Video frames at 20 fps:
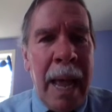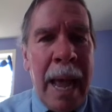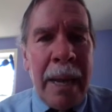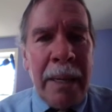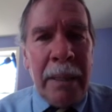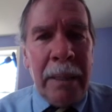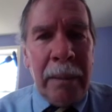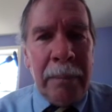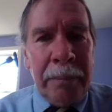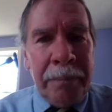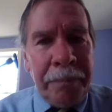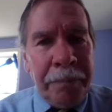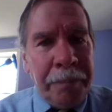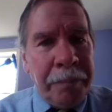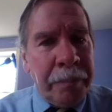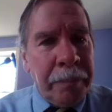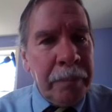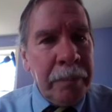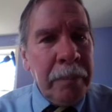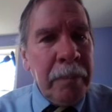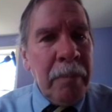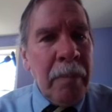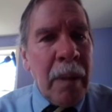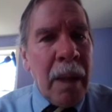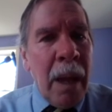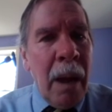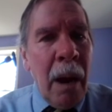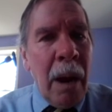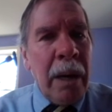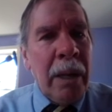that
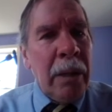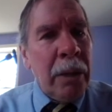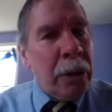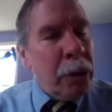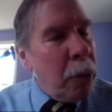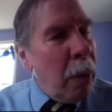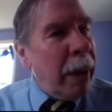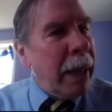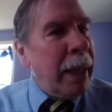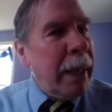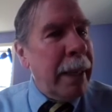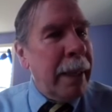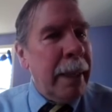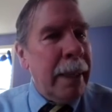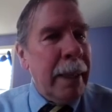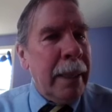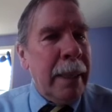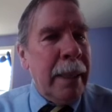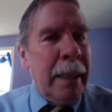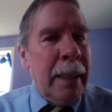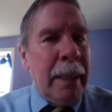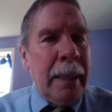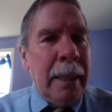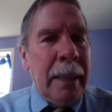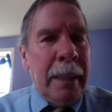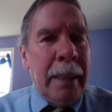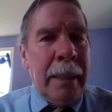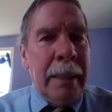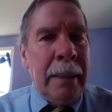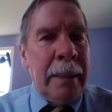Article 20
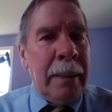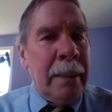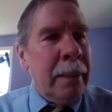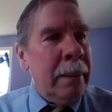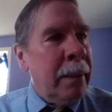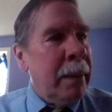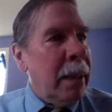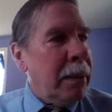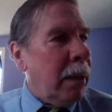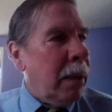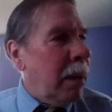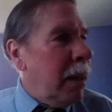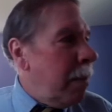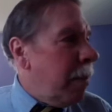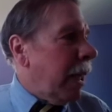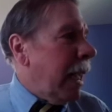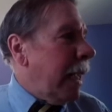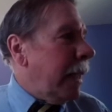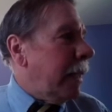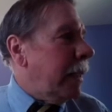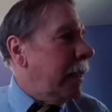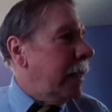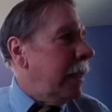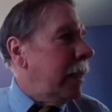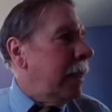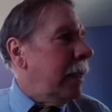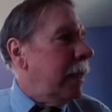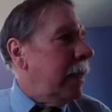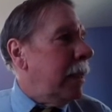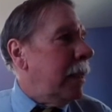does
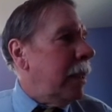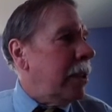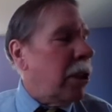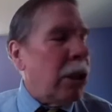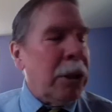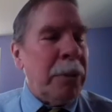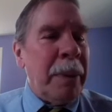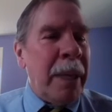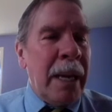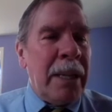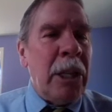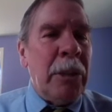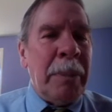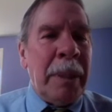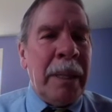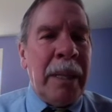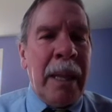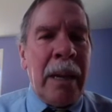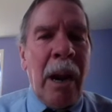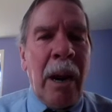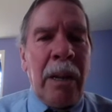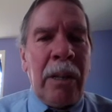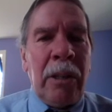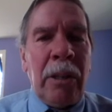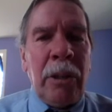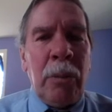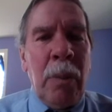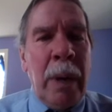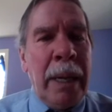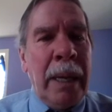eliminate, that
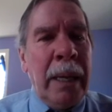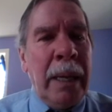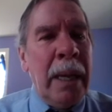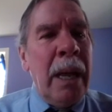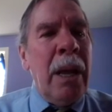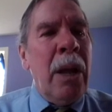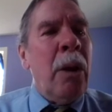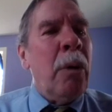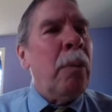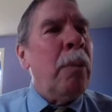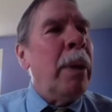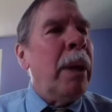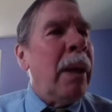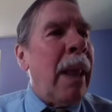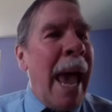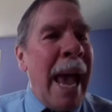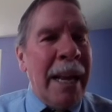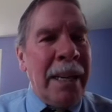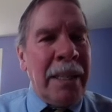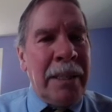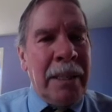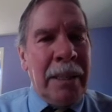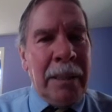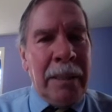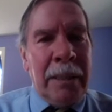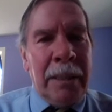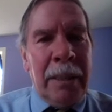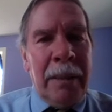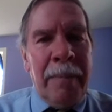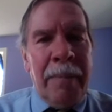Article 20
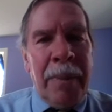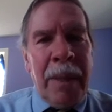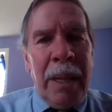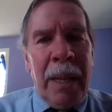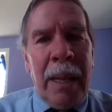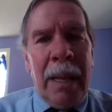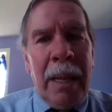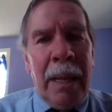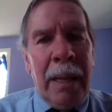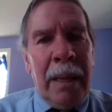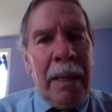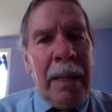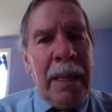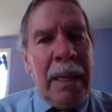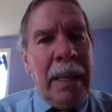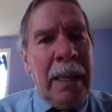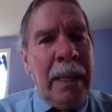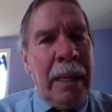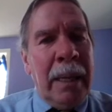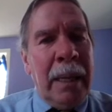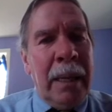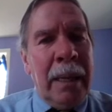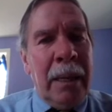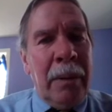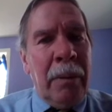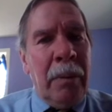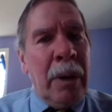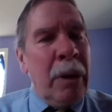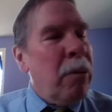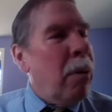relaxes the
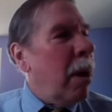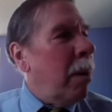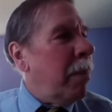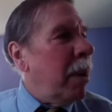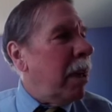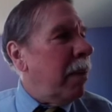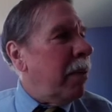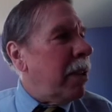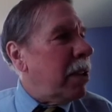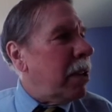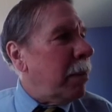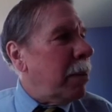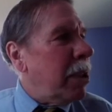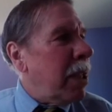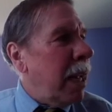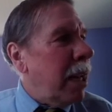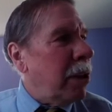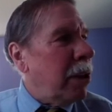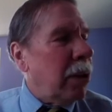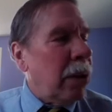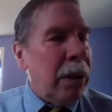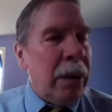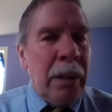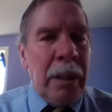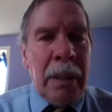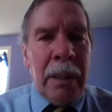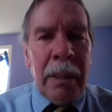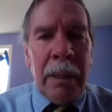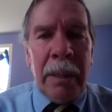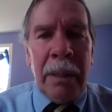requirement of a
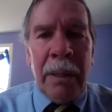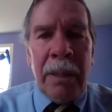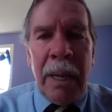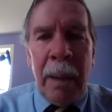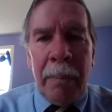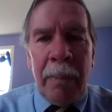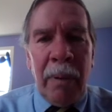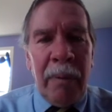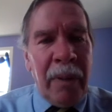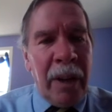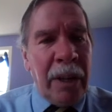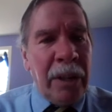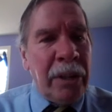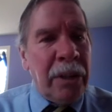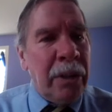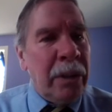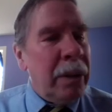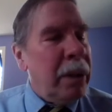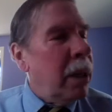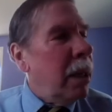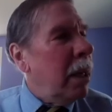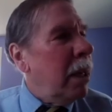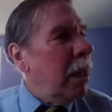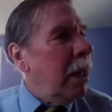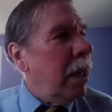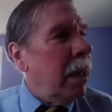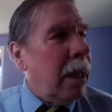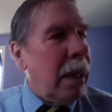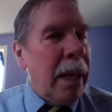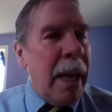substantial deprivation
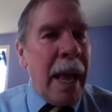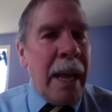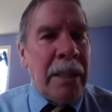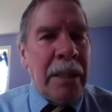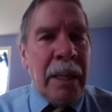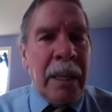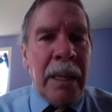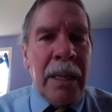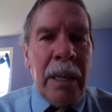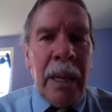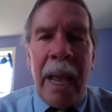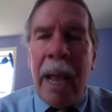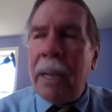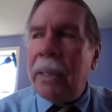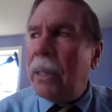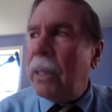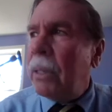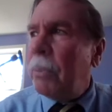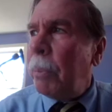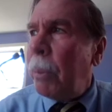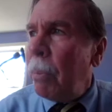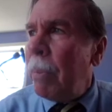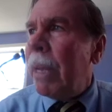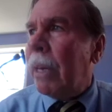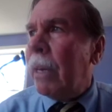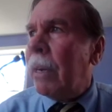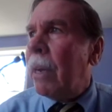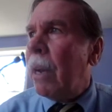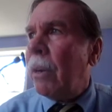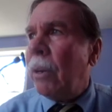as is
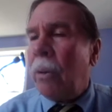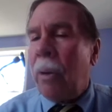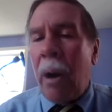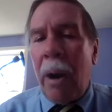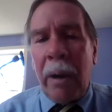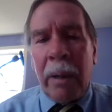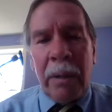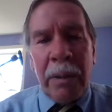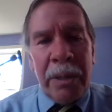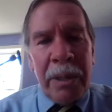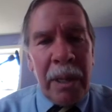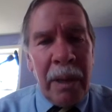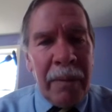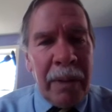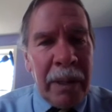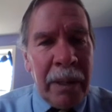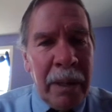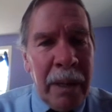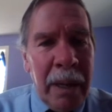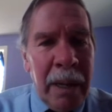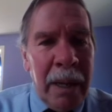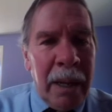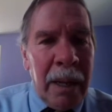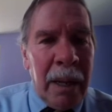permitted under Article 7 of